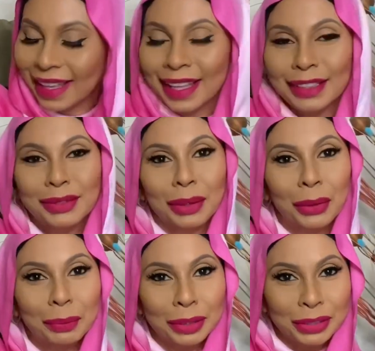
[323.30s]
So I
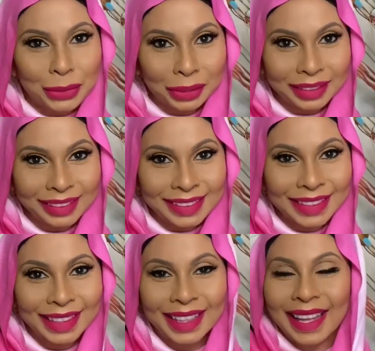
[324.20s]
hope you enjoyed it,
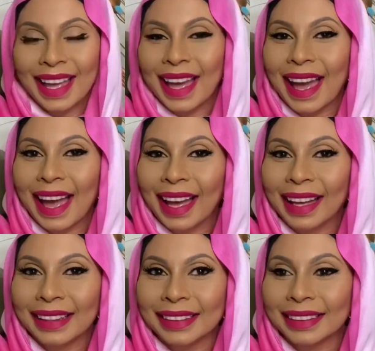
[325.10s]

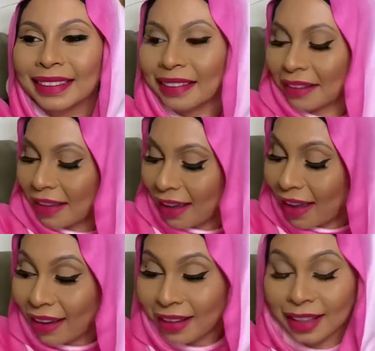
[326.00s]
and
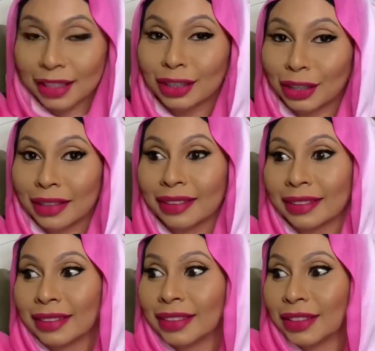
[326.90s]
I had a lot of
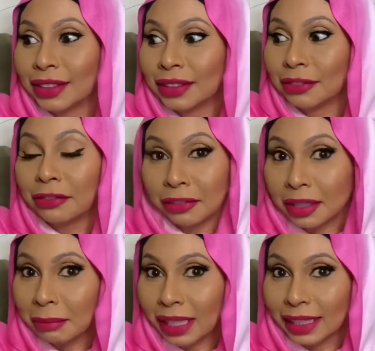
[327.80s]

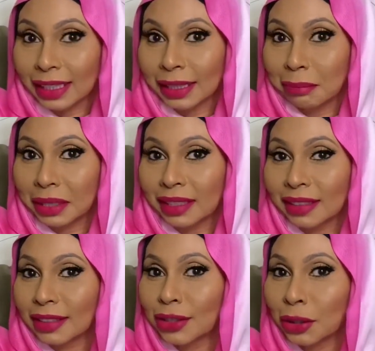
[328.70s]
fun making it
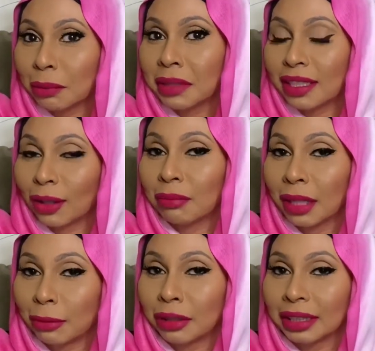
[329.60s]
because it took me down
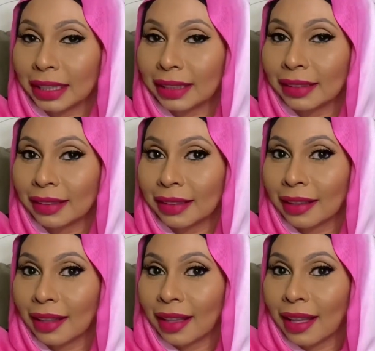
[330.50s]
memory lane.
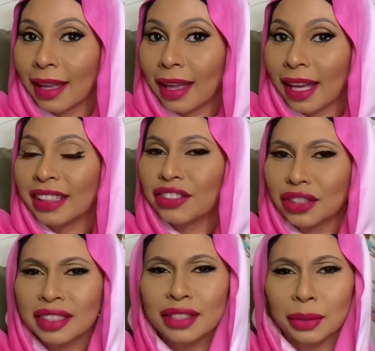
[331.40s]
And it's
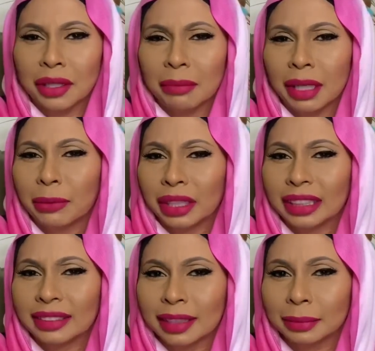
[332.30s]
good to go down memory
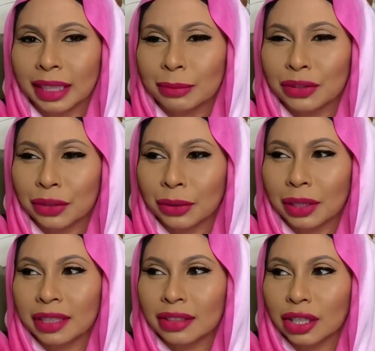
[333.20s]
lane sometimes, you know.
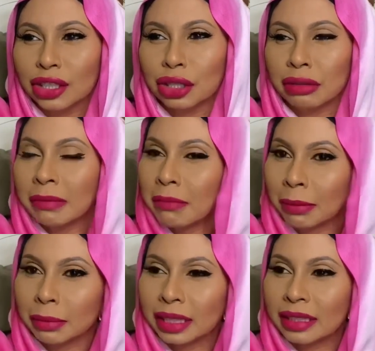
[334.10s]
It's good to
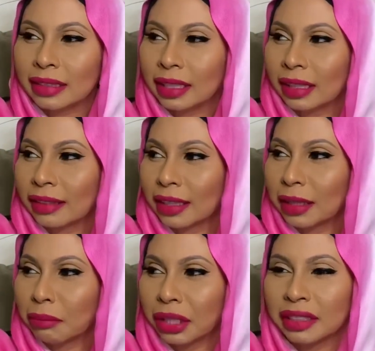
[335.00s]
remember these things, and
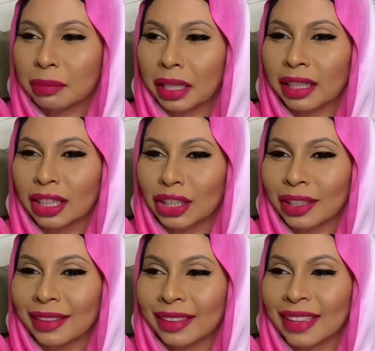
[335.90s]
it brings back a lot
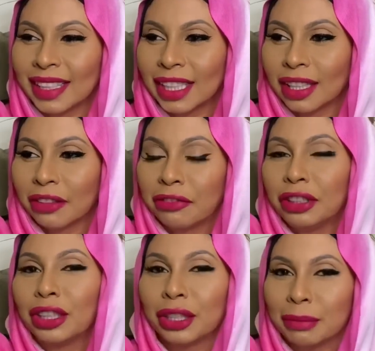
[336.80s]
of
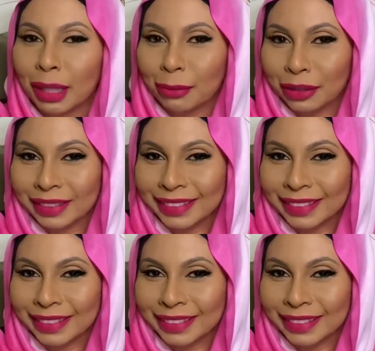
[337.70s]
feel-good memories.